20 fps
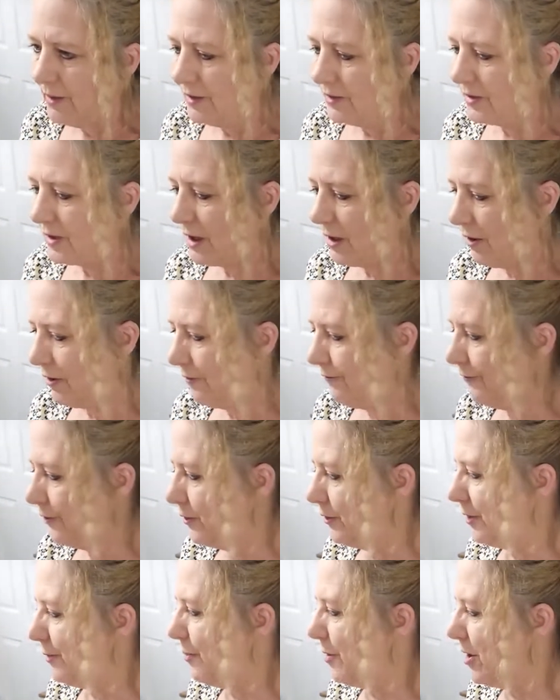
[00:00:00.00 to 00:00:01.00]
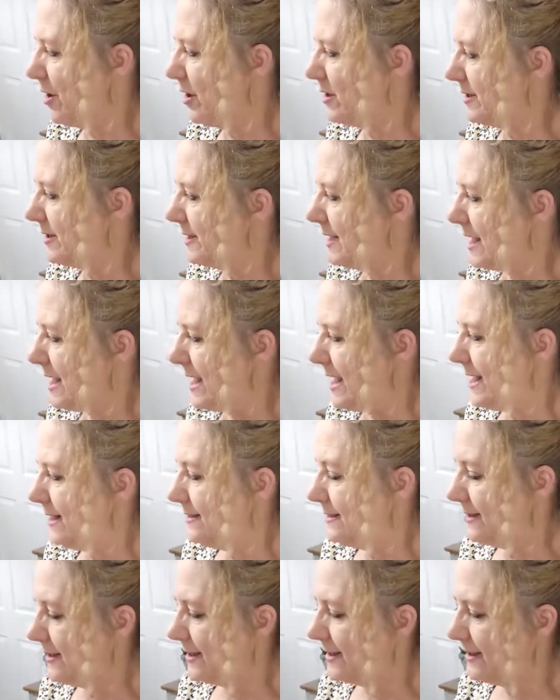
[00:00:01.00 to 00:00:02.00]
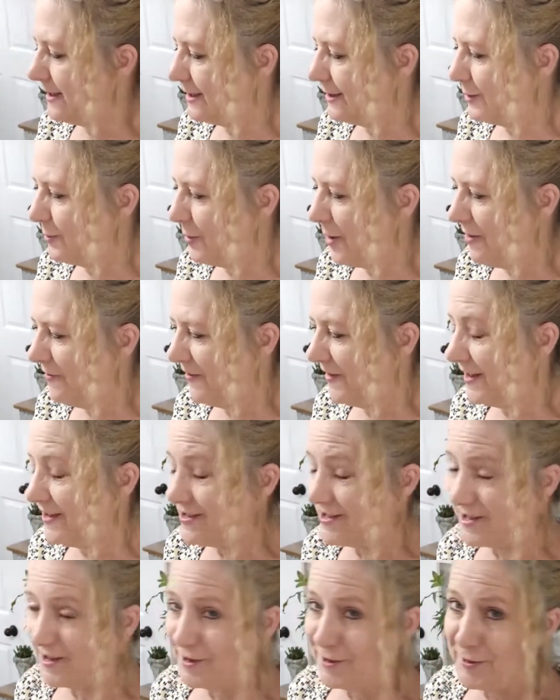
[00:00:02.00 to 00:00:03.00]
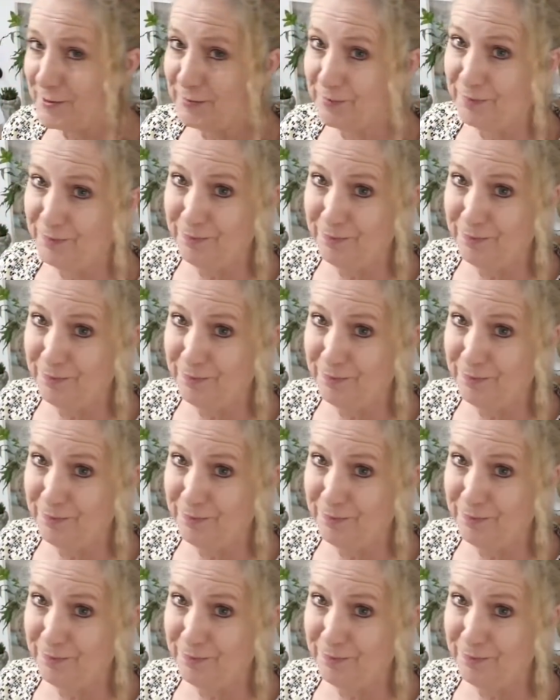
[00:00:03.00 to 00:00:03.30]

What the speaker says: So, fold apart sun, 6 to 12 inches.